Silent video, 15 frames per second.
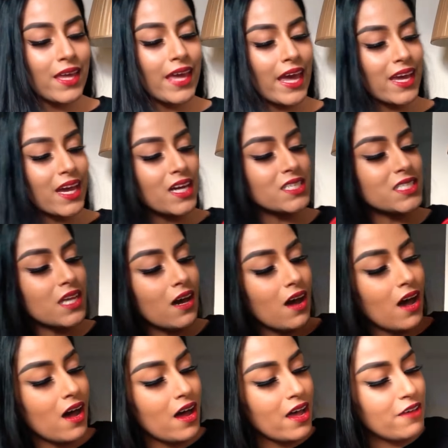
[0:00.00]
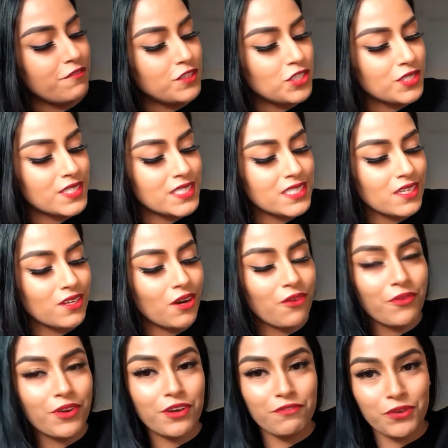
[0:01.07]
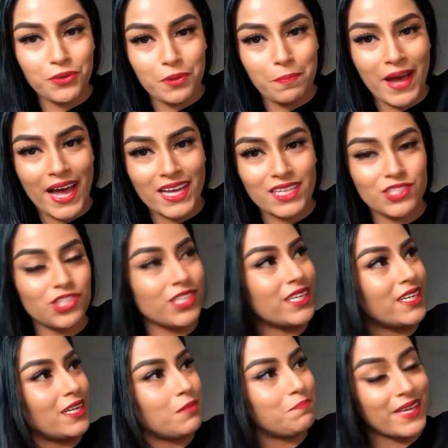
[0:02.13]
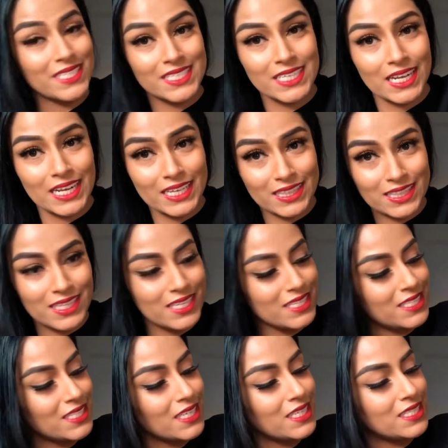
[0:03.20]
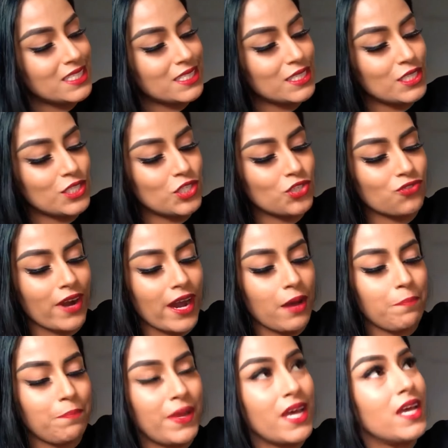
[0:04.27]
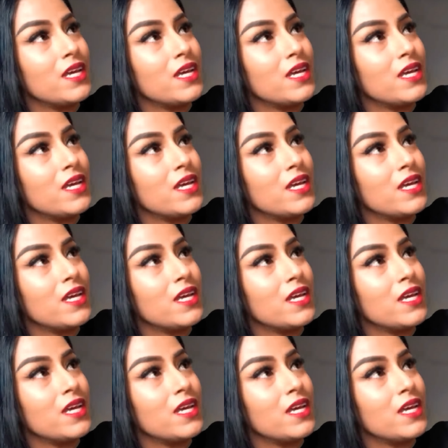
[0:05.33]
Okay guys, so I've just got rid of all the packaging and basically this is the strap.